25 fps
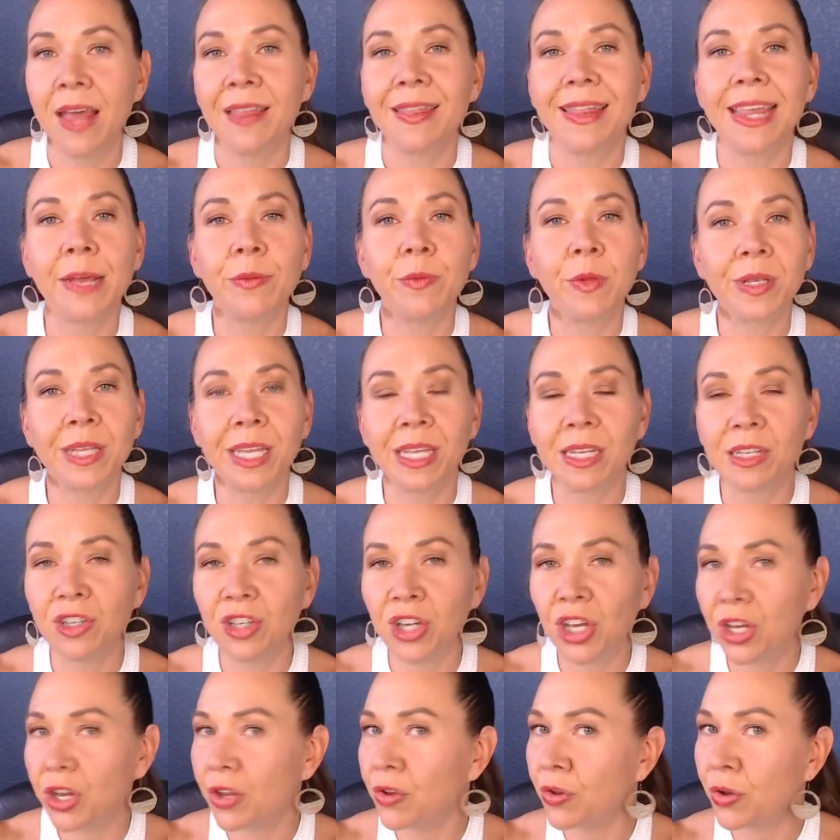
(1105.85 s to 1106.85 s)
They will
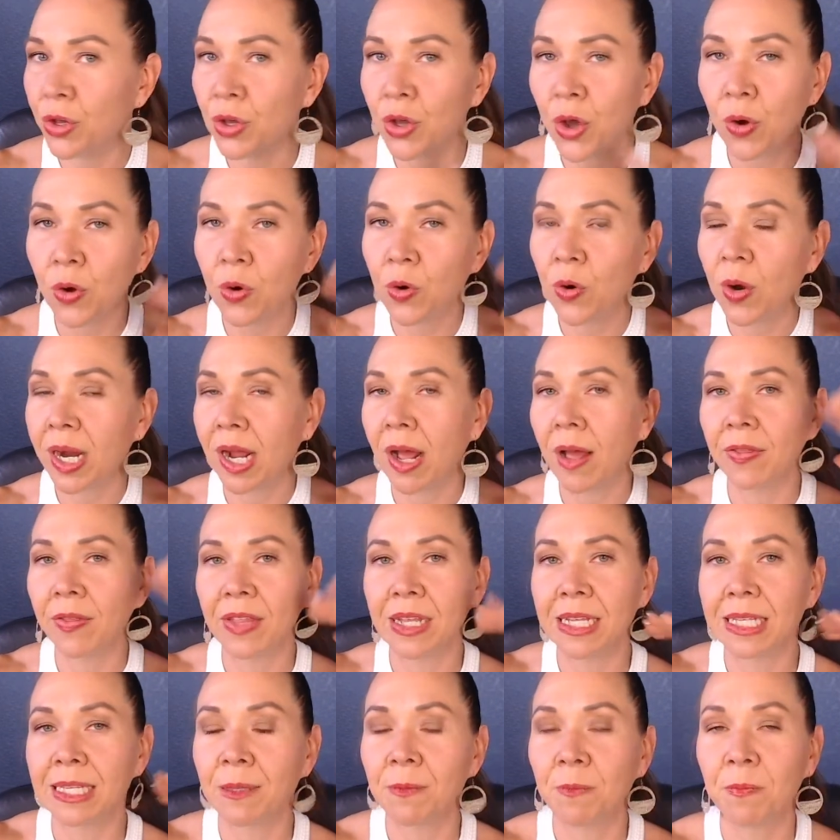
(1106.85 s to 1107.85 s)
continue to go on
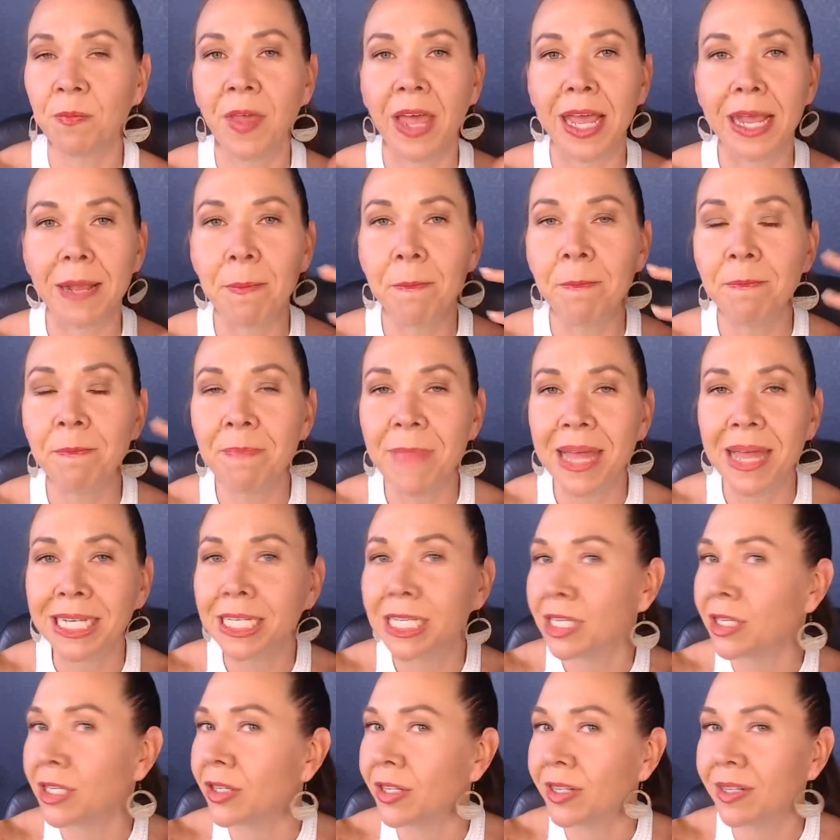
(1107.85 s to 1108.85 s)
this like
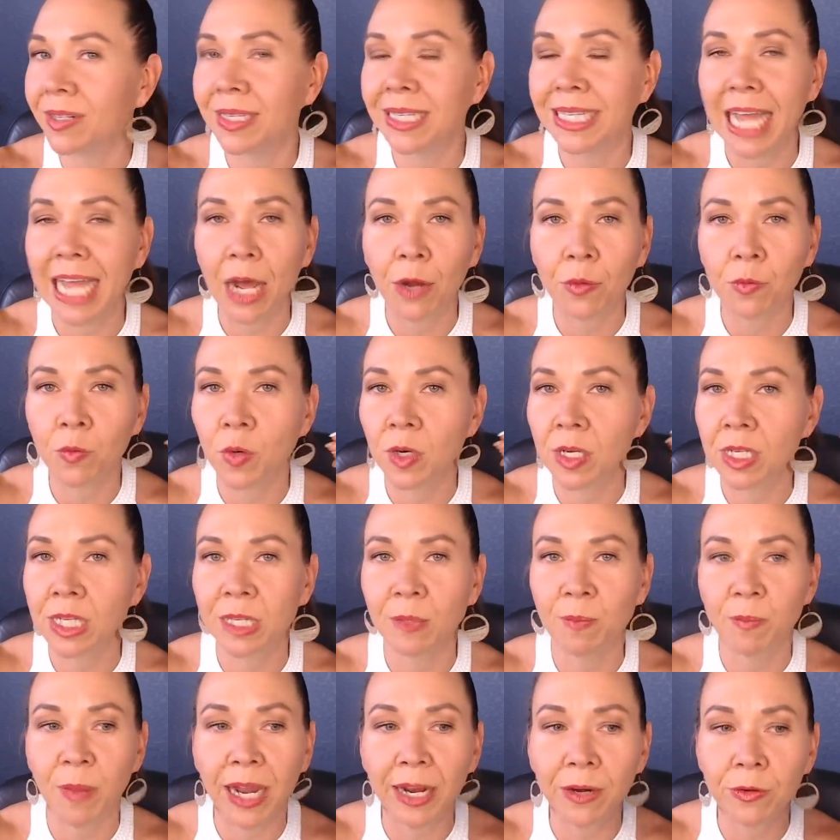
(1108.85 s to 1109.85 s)
mental downward
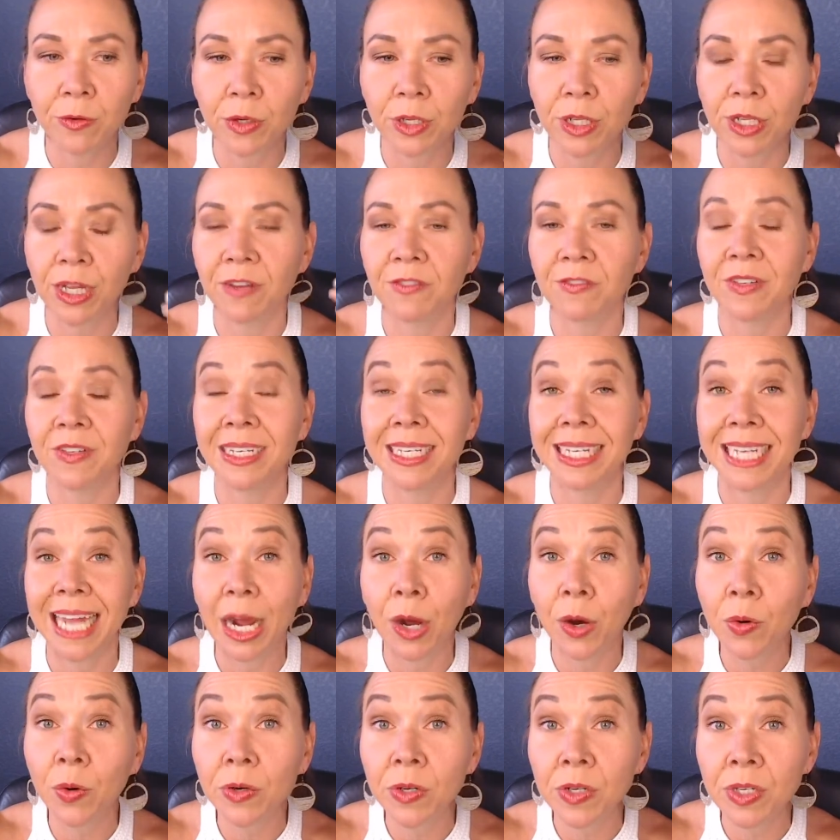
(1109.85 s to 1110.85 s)
spiral of
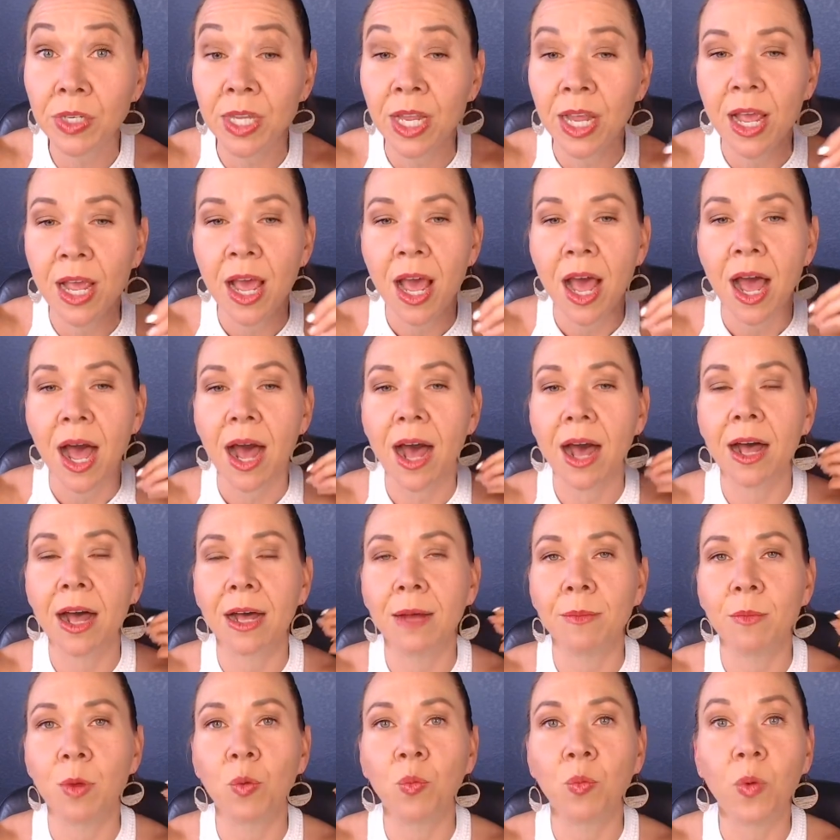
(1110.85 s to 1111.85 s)
doubt,
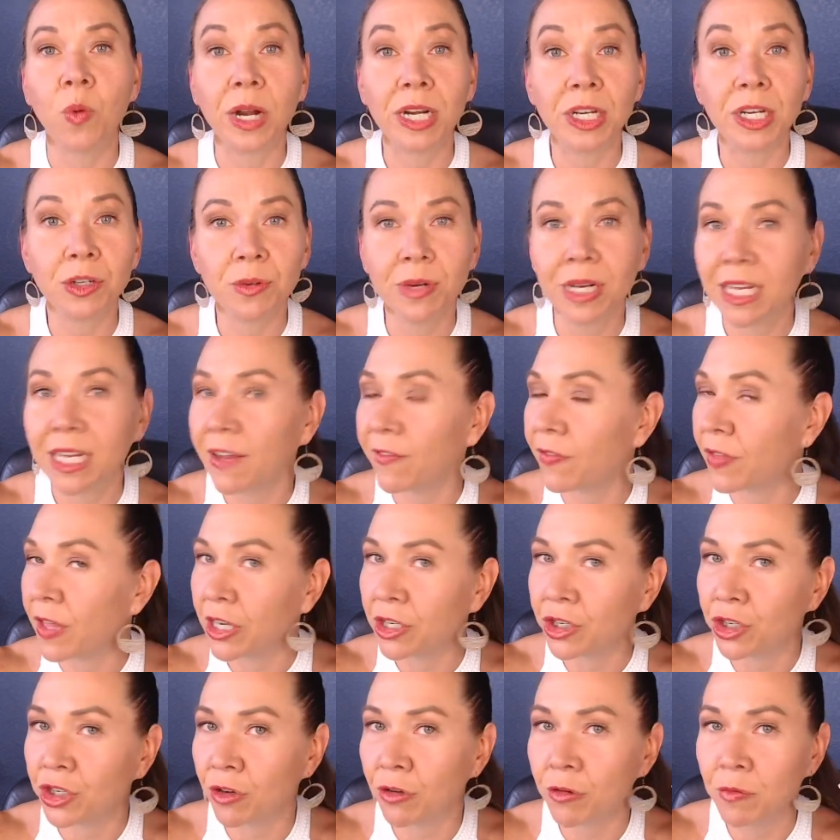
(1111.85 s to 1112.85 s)
um, wondering if they
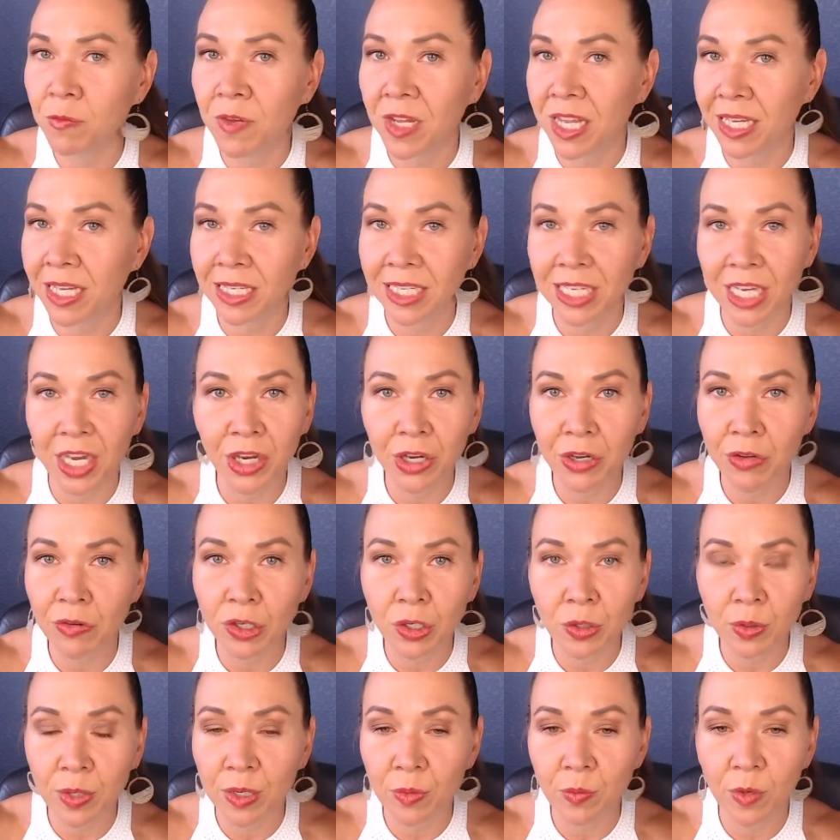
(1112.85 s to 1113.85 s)
should continue
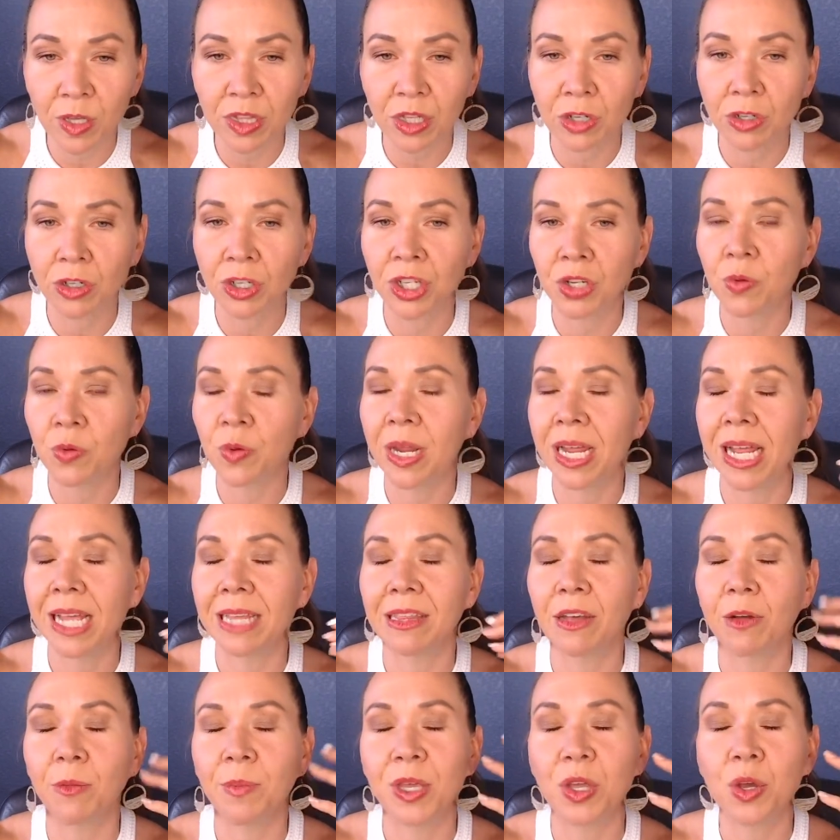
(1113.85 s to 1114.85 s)
doing what they're doing.
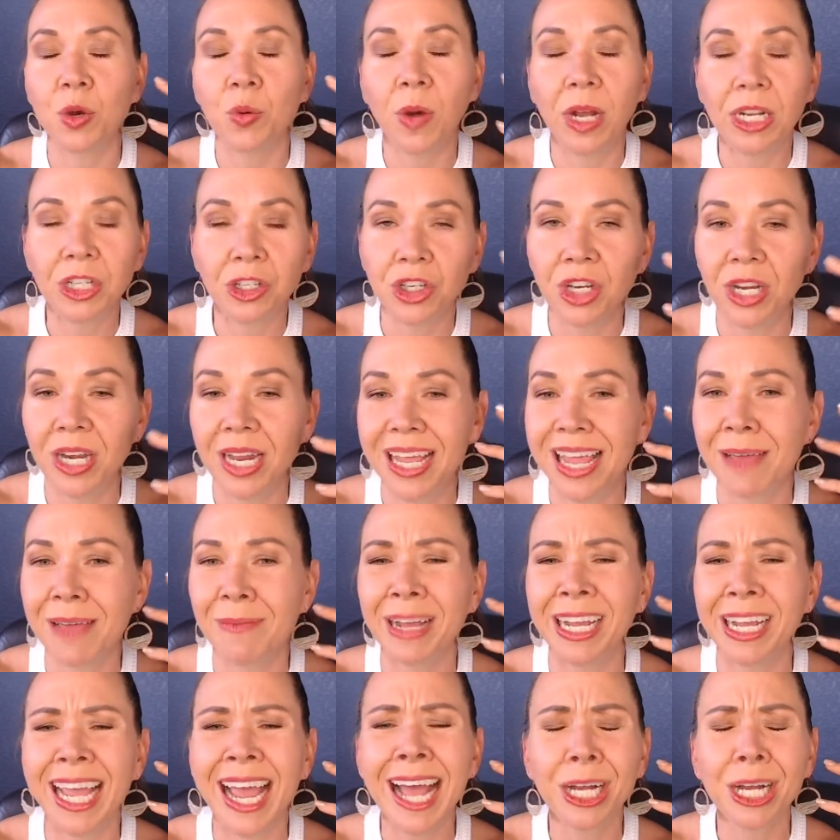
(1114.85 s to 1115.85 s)
They'll be questioning, am
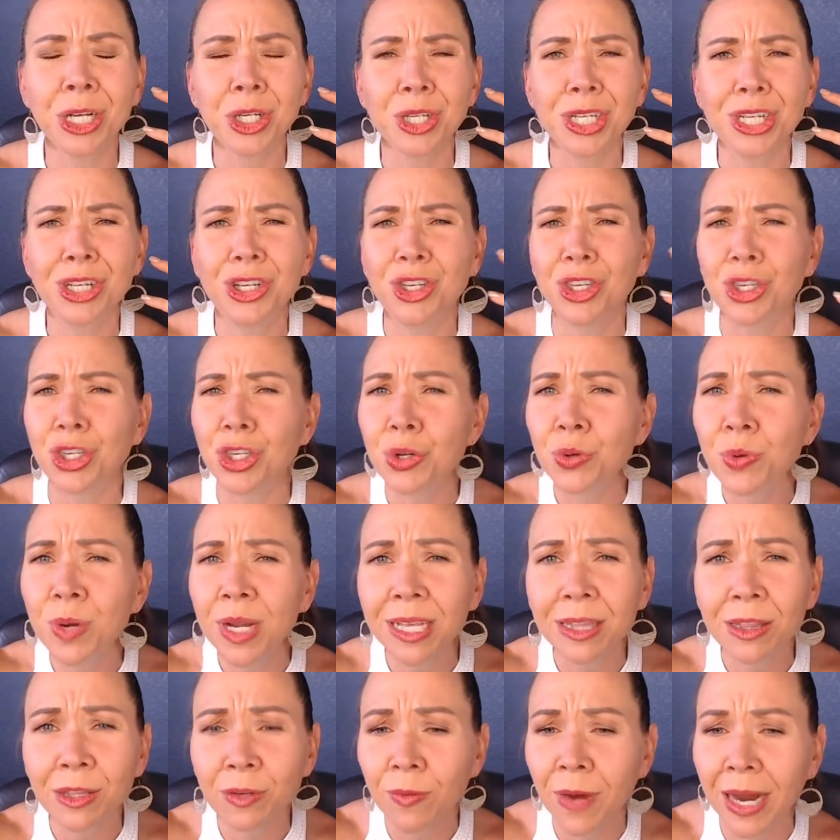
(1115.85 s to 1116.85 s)
I actually
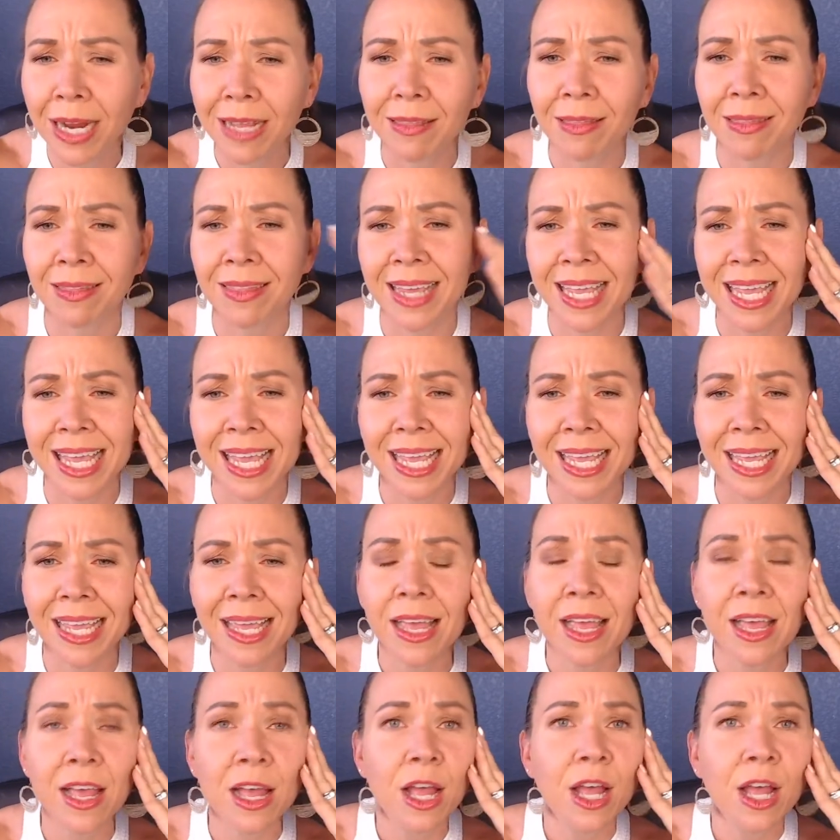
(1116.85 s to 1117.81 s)
doing the right thing?